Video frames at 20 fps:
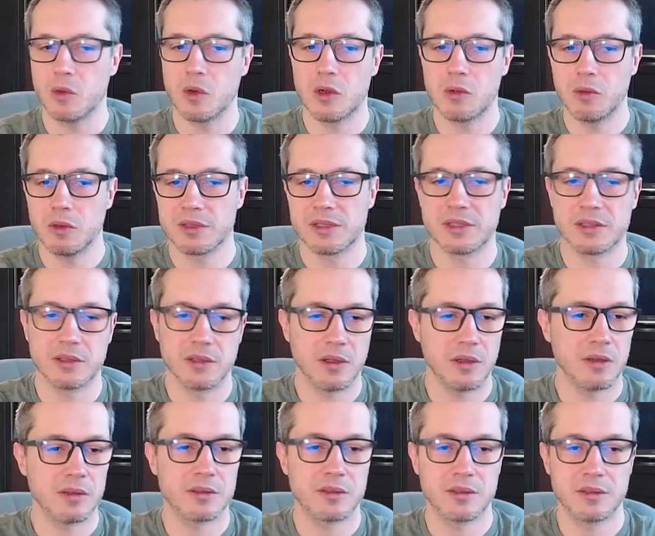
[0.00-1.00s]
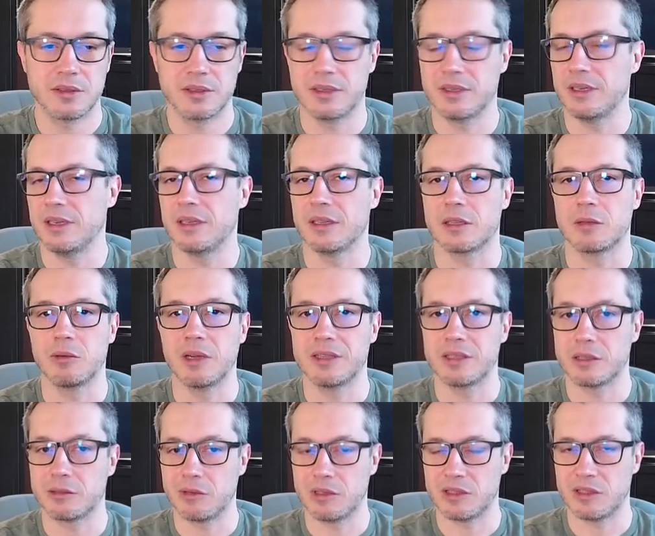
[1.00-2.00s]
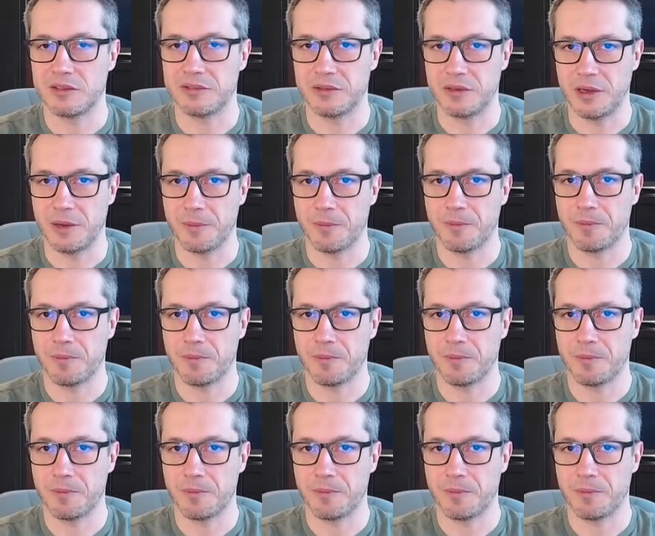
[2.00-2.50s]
book was sold in 2023.